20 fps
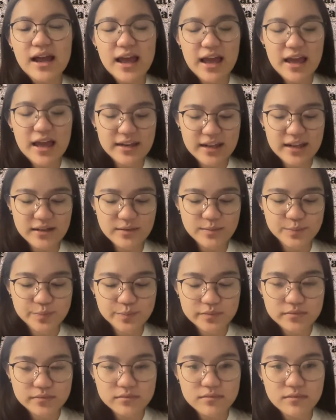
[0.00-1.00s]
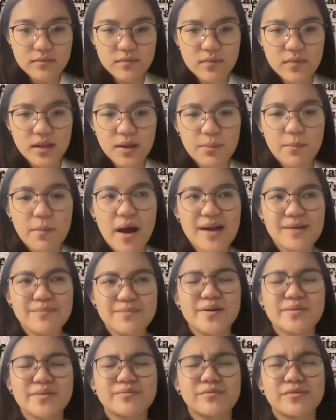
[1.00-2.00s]
And then my
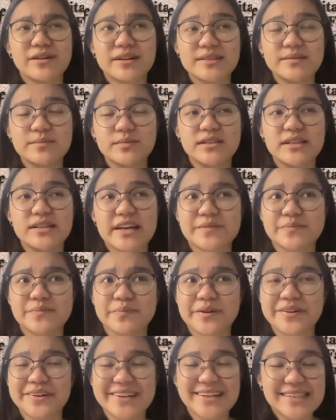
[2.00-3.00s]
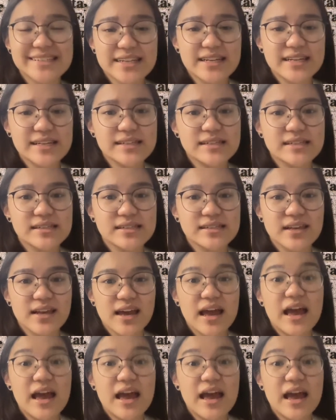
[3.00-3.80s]
memorable experiences,